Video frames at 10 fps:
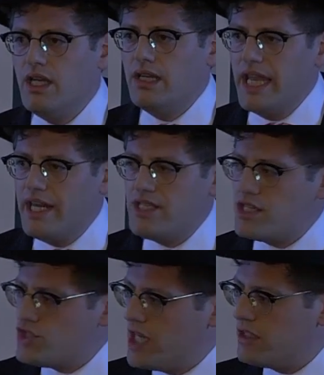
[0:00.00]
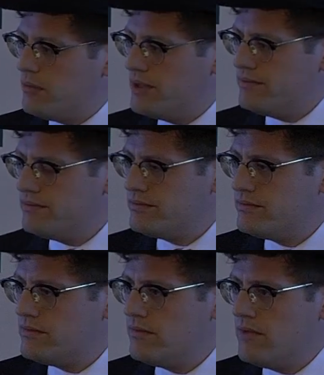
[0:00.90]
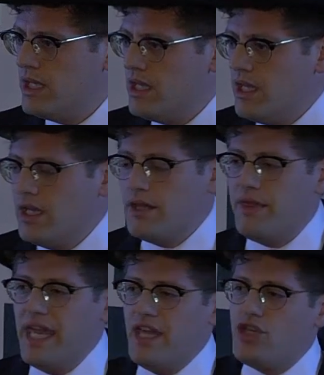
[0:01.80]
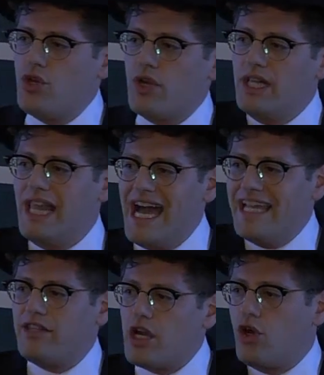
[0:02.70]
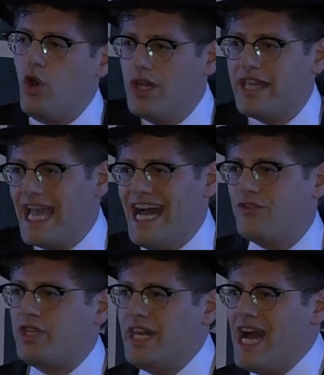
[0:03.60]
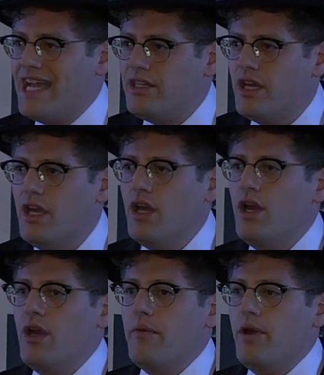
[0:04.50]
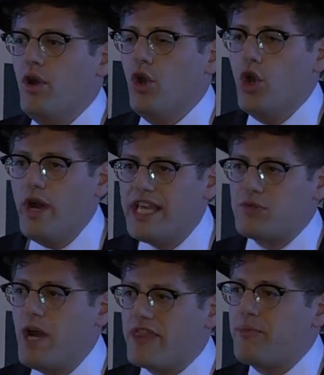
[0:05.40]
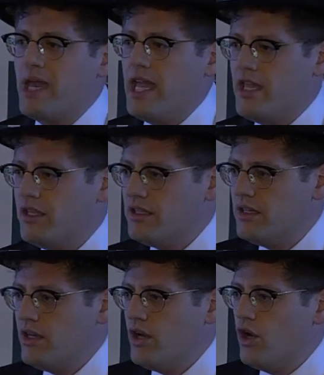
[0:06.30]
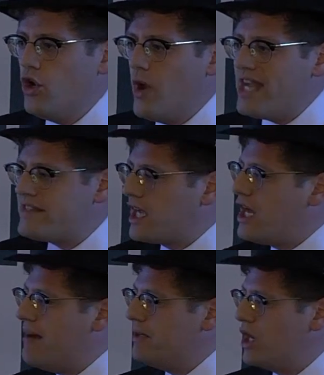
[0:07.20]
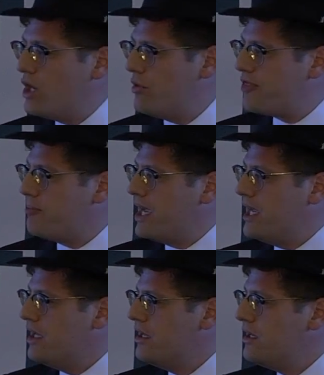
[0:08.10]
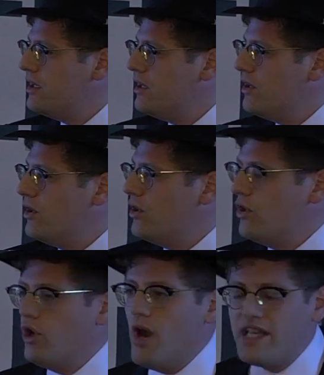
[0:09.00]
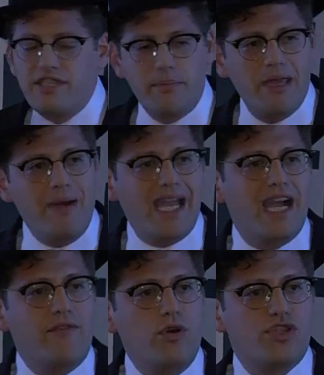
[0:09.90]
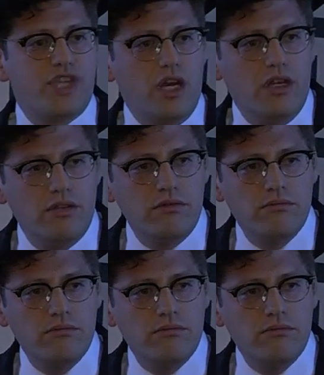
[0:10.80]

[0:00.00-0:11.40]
Ladies and gentlemen, these Jungalite are calling out tonight, who is with me? Who wants to come learn with me? Who wants to be my chavrusa?